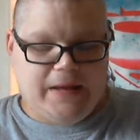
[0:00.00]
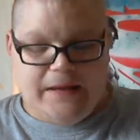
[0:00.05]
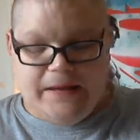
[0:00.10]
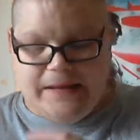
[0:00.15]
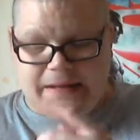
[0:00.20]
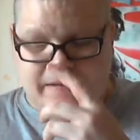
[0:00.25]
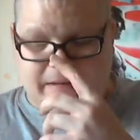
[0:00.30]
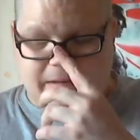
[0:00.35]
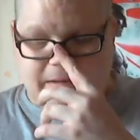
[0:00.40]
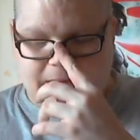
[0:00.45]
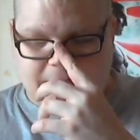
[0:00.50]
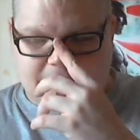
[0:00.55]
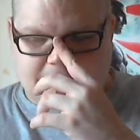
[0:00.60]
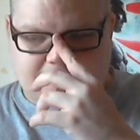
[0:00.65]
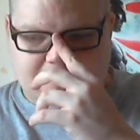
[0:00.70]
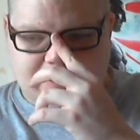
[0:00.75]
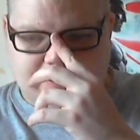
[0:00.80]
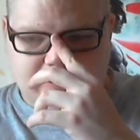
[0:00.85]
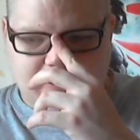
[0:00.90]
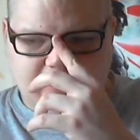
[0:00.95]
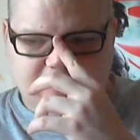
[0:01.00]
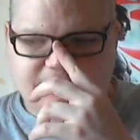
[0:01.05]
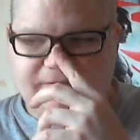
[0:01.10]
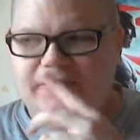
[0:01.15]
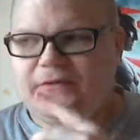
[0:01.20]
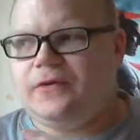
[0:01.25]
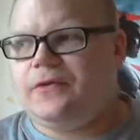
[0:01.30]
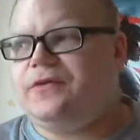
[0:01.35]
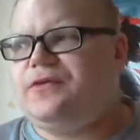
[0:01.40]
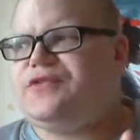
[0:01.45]
And of
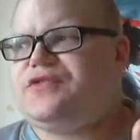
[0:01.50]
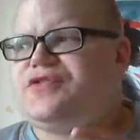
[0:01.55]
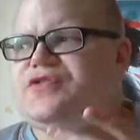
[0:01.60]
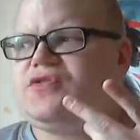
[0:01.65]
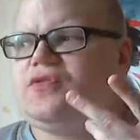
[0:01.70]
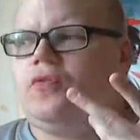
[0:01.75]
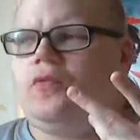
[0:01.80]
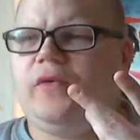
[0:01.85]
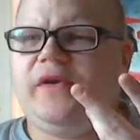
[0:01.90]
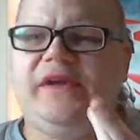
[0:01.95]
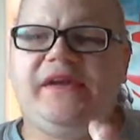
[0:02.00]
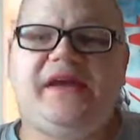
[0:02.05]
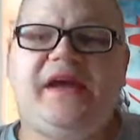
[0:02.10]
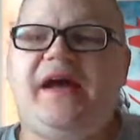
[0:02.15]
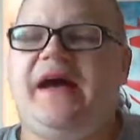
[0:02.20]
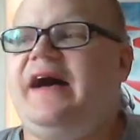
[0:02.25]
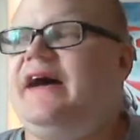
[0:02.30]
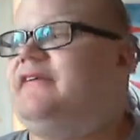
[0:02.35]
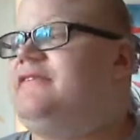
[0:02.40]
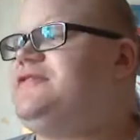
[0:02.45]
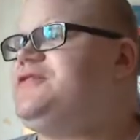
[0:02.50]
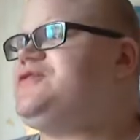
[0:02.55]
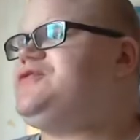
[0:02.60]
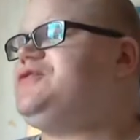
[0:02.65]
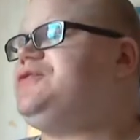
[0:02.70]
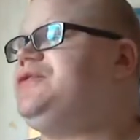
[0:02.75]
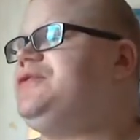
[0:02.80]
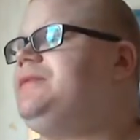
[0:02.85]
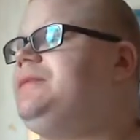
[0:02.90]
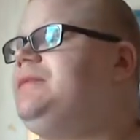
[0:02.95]
course, we have
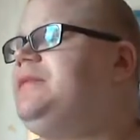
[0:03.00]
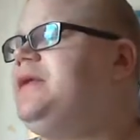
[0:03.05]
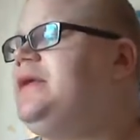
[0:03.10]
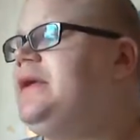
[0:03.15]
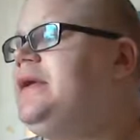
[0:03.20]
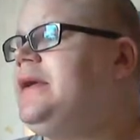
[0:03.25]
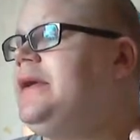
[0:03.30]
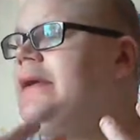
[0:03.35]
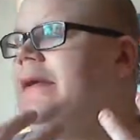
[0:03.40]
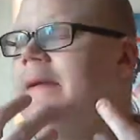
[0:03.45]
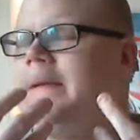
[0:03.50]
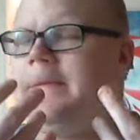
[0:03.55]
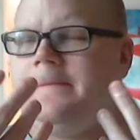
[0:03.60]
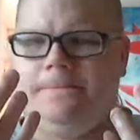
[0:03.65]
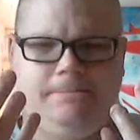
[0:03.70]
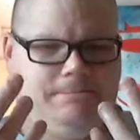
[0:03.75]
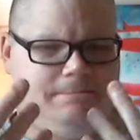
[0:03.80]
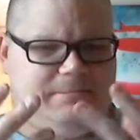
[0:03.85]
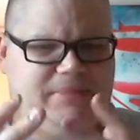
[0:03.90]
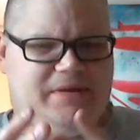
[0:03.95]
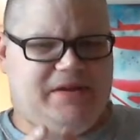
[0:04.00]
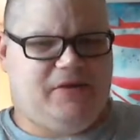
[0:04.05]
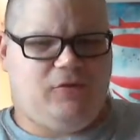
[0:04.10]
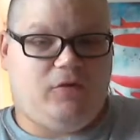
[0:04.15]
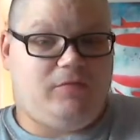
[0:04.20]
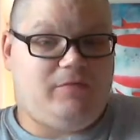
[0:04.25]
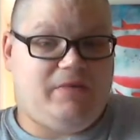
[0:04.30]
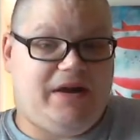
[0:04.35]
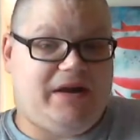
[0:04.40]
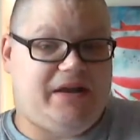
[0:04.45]
to be
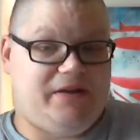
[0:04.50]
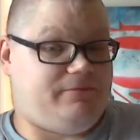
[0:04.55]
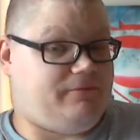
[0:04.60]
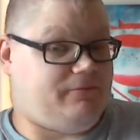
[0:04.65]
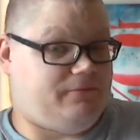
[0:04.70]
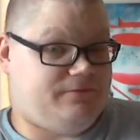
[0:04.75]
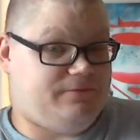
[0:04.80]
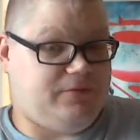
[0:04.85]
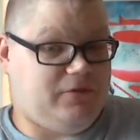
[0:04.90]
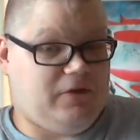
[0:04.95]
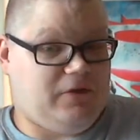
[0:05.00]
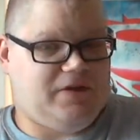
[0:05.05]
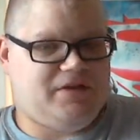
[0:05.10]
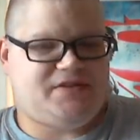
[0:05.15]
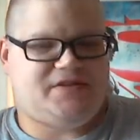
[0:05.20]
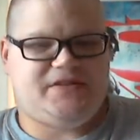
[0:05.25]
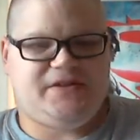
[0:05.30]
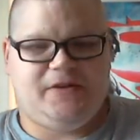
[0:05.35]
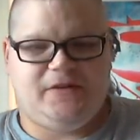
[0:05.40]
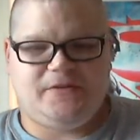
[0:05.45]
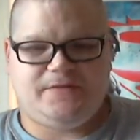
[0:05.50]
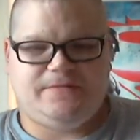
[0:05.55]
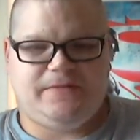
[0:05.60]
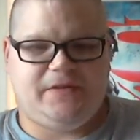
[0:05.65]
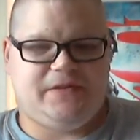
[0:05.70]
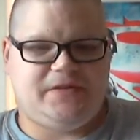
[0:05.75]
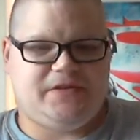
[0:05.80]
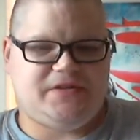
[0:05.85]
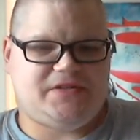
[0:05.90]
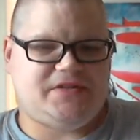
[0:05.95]
reminded for ourselves
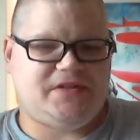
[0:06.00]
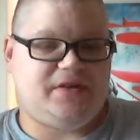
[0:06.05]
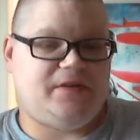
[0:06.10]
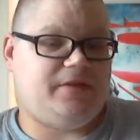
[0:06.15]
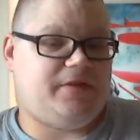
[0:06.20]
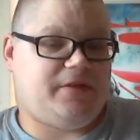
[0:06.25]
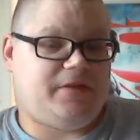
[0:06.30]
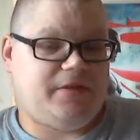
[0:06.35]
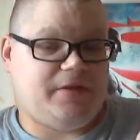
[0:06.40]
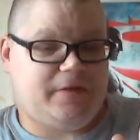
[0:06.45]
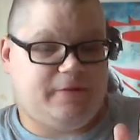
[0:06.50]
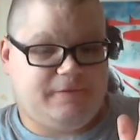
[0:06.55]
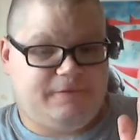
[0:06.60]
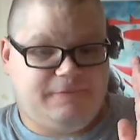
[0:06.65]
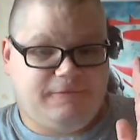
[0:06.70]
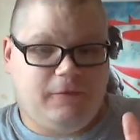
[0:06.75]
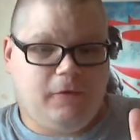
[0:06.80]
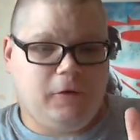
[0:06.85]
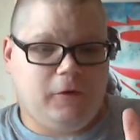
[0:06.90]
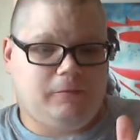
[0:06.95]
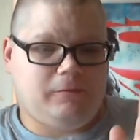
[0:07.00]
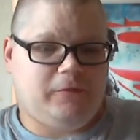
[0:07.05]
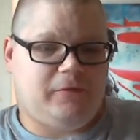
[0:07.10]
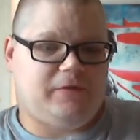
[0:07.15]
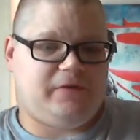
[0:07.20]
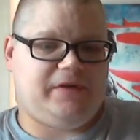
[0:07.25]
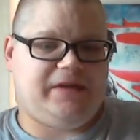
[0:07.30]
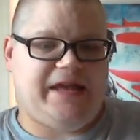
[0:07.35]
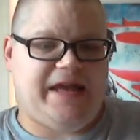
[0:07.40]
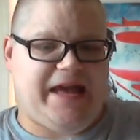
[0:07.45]
because the
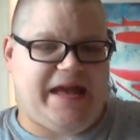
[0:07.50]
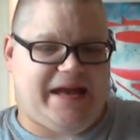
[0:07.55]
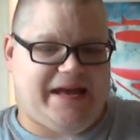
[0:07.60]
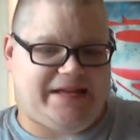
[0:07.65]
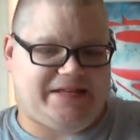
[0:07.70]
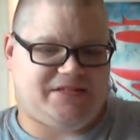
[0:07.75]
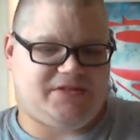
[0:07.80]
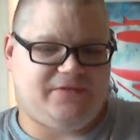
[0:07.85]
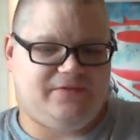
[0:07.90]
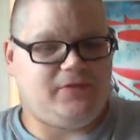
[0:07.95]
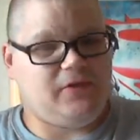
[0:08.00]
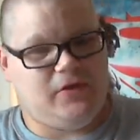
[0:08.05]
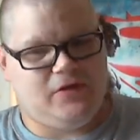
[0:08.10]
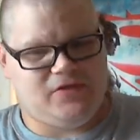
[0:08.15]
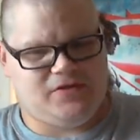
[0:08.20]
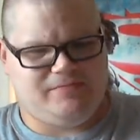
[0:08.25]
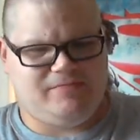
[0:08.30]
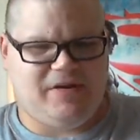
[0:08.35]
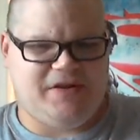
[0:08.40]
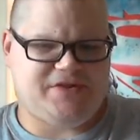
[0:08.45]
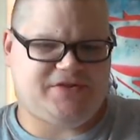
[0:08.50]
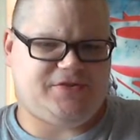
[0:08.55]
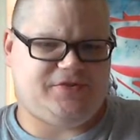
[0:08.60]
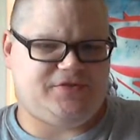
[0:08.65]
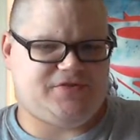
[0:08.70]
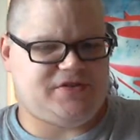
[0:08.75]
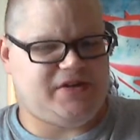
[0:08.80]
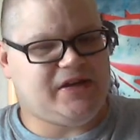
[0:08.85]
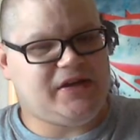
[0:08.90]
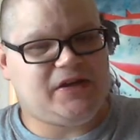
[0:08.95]
former cast of
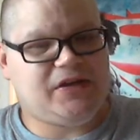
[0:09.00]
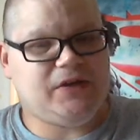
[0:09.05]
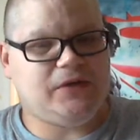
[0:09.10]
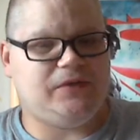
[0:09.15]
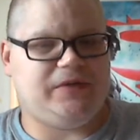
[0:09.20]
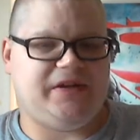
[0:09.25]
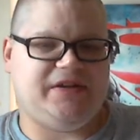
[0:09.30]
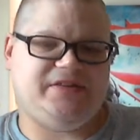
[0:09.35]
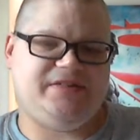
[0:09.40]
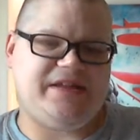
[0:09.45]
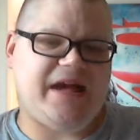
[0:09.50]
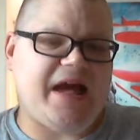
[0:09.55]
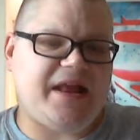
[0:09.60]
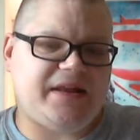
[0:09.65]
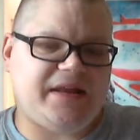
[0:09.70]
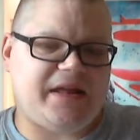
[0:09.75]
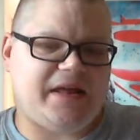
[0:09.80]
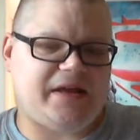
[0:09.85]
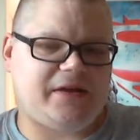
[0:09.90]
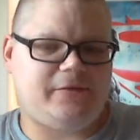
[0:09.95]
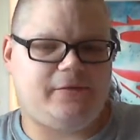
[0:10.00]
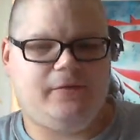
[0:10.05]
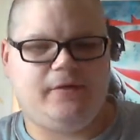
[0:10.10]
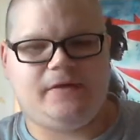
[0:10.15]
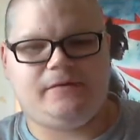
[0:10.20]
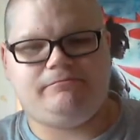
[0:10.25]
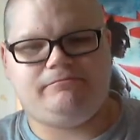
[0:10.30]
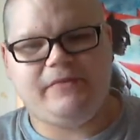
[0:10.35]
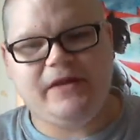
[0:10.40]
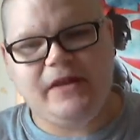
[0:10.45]
Ghostbusters included Dan
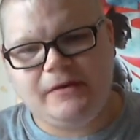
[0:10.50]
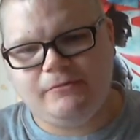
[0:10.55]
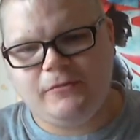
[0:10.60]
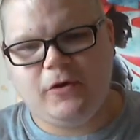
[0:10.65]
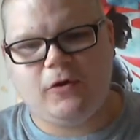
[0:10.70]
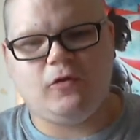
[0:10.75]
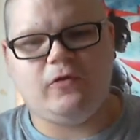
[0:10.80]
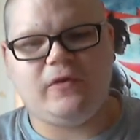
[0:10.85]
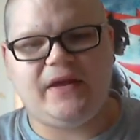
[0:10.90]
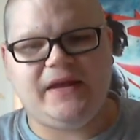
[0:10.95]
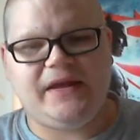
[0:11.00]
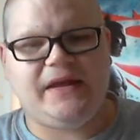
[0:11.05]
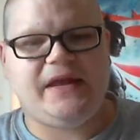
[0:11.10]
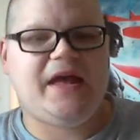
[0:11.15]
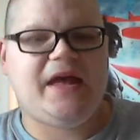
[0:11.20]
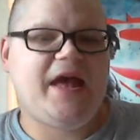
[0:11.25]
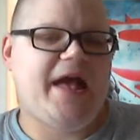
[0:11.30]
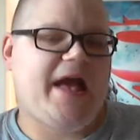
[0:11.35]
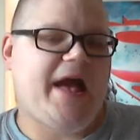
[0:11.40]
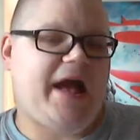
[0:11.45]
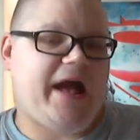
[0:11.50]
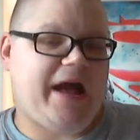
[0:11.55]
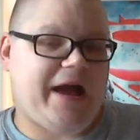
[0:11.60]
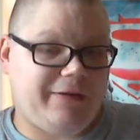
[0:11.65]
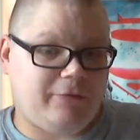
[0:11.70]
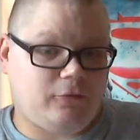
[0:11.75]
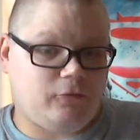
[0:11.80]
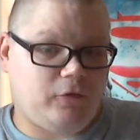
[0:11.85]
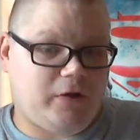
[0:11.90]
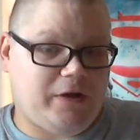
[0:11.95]
Aykroyd, Bill Murray,
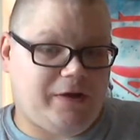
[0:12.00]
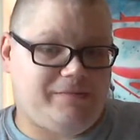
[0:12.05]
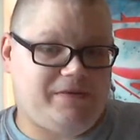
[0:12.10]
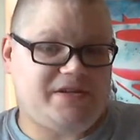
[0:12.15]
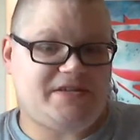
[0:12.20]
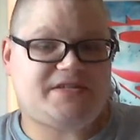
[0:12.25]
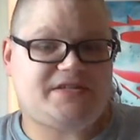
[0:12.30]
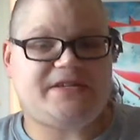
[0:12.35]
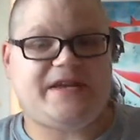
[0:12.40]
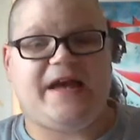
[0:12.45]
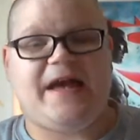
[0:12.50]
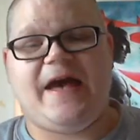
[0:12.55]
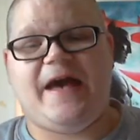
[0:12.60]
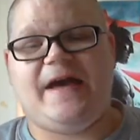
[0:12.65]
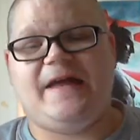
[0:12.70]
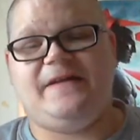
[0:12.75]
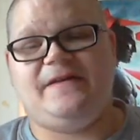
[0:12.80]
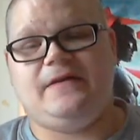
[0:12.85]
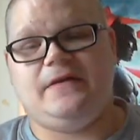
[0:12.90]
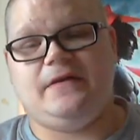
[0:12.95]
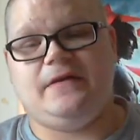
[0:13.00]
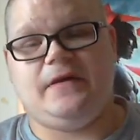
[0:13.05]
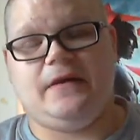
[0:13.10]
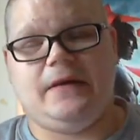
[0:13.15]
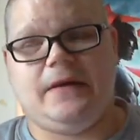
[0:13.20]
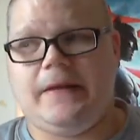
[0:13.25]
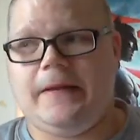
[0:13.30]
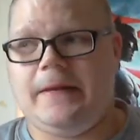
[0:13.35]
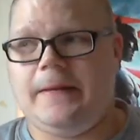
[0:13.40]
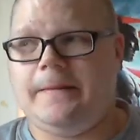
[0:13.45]
Harold Ramis, and
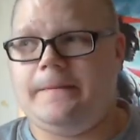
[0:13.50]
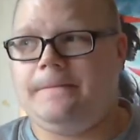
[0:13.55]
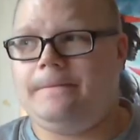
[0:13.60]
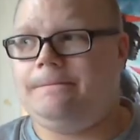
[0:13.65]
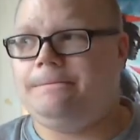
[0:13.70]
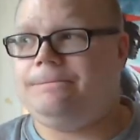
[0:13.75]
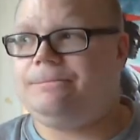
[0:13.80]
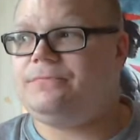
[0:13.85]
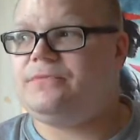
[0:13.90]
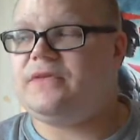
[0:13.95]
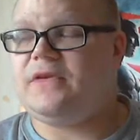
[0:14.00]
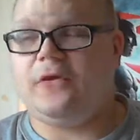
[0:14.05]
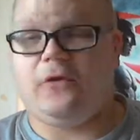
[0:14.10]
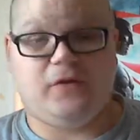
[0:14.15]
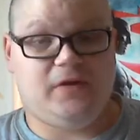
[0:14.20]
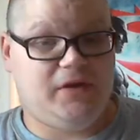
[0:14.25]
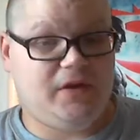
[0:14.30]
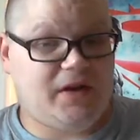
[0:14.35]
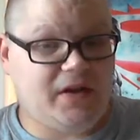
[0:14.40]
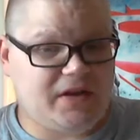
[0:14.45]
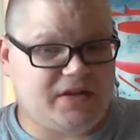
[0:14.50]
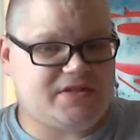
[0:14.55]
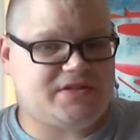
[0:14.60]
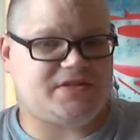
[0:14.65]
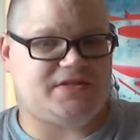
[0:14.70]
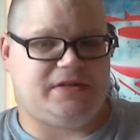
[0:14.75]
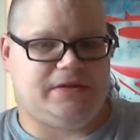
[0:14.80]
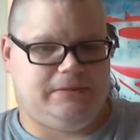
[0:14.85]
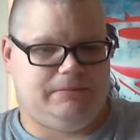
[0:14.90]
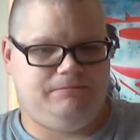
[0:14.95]
Ernie
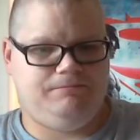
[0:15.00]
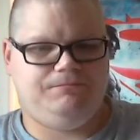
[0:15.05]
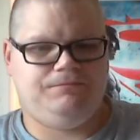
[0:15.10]
Hudson.